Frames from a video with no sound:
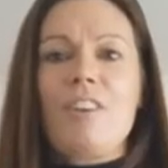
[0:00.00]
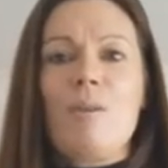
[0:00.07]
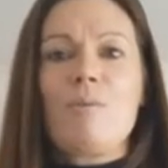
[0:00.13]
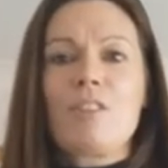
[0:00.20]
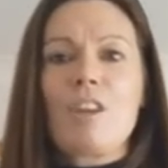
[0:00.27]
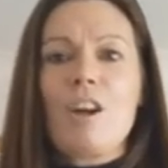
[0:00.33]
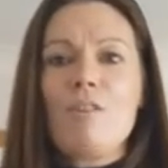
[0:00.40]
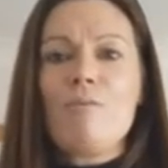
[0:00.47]
that I
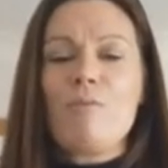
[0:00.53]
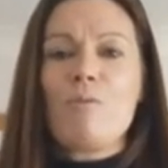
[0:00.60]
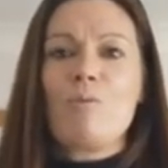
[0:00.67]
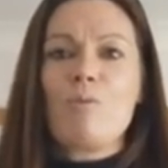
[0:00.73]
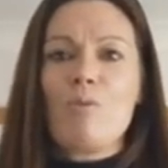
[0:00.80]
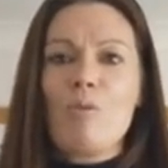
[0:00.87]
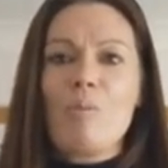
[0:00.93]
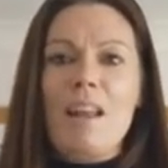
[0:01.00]
would go for
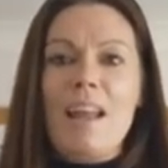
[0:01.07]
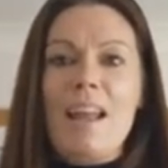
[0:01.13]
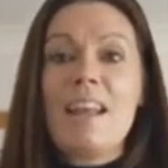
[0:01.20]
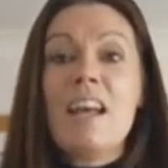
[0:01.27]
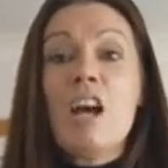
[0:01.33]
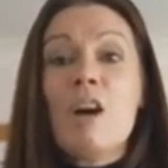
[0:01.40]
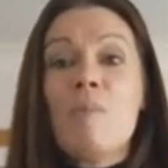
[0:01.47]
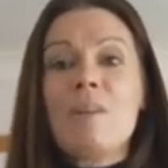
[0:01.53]
normally,
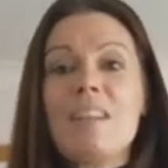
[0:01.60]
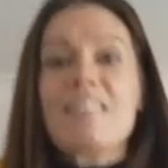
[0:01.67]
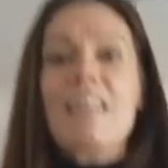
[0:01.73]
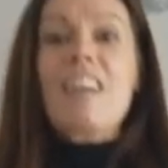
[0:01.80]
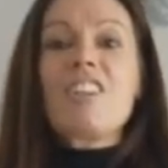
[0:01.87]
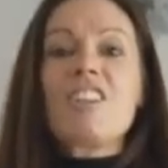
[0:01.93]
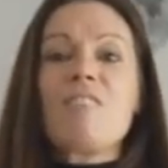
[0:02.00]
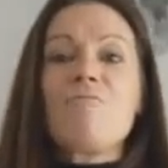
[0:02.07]
but it's
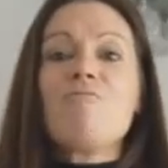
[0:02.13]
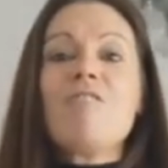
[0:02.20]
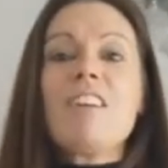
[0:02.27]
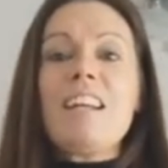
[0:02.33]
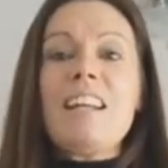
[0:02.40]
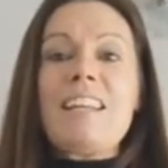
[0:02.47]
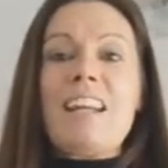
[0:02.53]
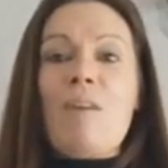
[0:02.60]
actually
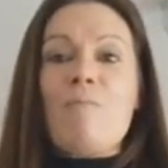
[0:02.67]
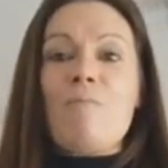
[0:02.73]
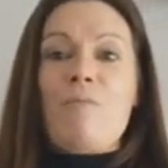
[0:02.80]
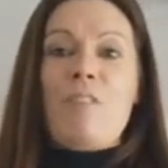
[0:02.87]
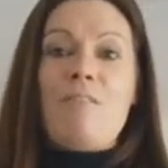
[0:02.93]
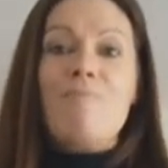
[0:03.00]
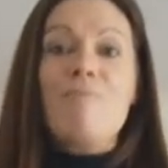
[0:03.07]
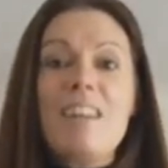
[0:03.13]
really
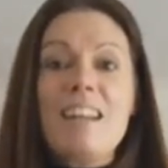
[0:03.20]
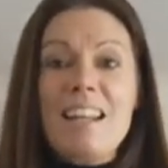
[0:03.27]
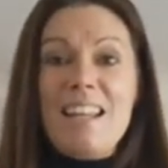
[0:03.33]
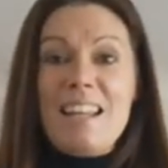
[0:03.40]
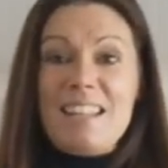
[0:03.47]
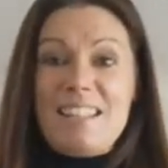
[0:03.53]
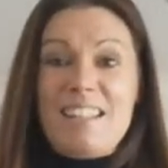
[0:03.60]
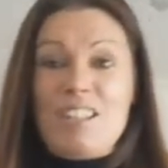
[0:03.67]
comfy, really
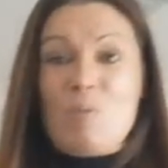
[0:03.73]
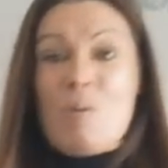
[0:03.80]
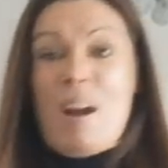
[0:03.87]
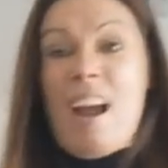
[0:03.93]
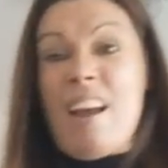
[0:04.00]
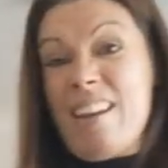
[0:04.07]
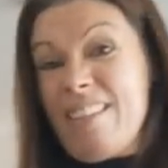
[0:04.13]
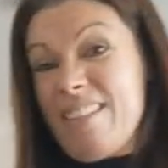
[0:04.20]
easy to
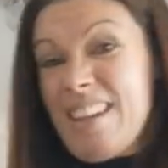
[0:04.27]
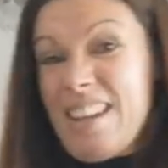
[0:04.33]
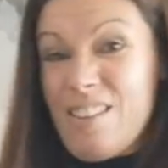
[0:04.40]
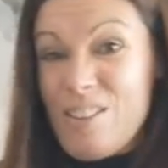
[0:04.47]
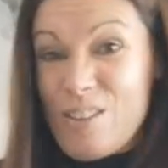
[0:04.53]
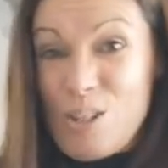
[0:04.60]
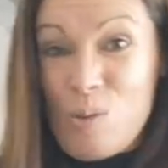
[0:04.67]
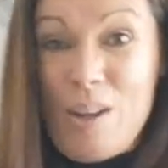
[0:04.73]
wear, and I think it
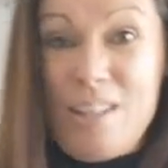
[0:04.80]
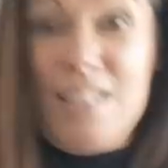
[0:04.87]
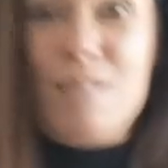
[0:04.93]
looks quite